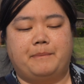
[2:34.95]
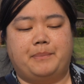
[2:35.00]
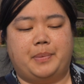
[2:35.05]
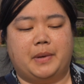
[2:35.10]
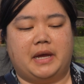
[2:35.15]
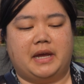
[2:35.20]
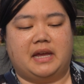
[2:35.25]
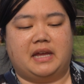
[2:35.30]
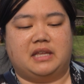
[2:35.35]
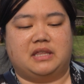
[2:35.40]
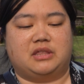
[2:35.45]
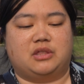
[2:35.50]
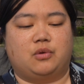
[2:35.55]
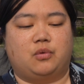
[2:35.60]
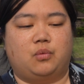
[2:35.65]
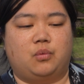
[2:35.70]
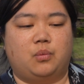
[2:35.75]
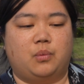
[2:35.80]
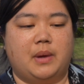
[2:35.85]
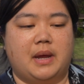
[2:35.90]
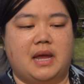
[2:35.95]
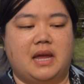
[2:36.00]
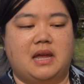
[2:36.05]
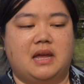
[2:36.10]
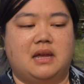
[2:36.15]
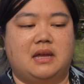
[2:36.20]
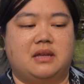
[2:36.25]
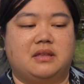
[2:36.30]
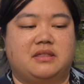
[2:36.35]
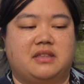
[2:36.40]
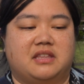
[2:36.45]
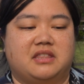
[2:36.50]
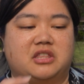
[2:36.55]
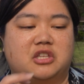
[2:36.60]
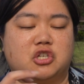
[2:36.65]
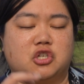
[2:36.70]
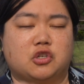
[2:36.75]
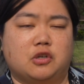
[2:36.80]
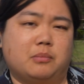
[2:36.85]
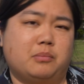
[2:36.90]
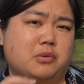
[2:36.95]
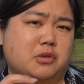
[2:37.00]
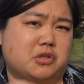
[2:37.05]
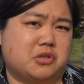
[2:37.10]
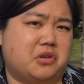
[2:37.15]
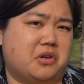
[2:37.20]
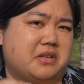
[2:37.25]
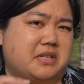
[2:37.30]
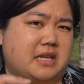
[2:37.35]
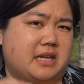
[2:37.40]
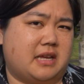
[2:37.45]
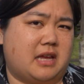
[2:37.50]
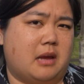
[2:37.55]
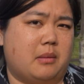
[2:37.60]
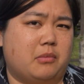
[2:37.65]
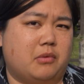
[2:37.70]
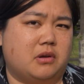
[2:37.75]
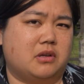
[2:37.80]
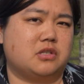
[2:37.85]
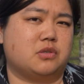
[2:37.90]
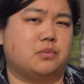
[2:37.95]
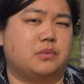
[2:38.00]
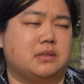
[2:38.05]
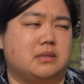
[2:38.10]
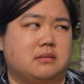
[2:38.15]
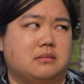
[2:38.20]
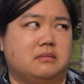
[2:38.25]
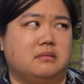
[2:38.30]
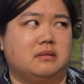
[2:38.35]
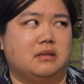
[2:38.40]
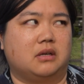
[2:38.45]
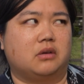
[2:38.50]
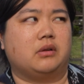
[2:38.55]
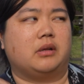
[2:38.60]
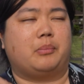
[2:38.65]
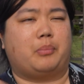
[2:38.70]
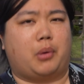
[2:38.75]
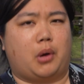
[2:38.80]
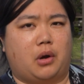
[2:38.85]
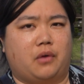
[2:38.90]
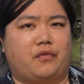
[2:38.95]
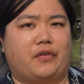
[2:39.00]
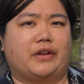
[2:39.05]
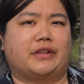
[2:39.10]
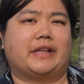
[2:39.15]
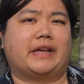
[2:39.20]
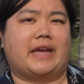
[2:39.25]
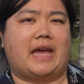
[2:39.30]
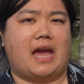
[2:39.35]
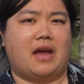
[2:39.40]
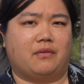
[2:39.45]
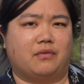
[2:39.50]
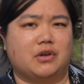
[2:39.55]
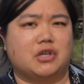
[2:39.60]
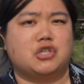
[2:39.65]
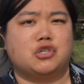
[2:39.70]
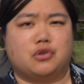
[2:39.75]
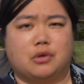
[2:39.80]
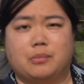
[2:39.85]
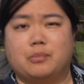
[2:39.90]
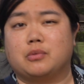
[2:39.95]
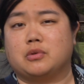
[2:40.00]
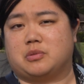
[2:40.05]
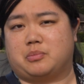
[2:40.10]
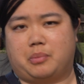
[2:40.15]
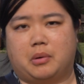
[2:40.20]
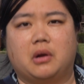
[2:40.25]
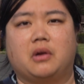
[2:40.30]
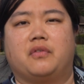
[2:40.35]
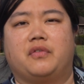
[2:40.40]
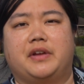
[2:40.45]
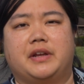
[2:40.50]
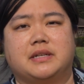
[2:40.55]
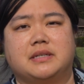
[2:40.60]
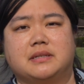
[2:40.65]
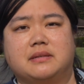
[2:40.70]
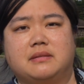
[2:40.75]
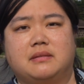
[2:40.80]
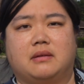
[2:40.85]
but the way that the shrimp was cooked at Camaron's was literally perfect. Like every shrimp was perfect.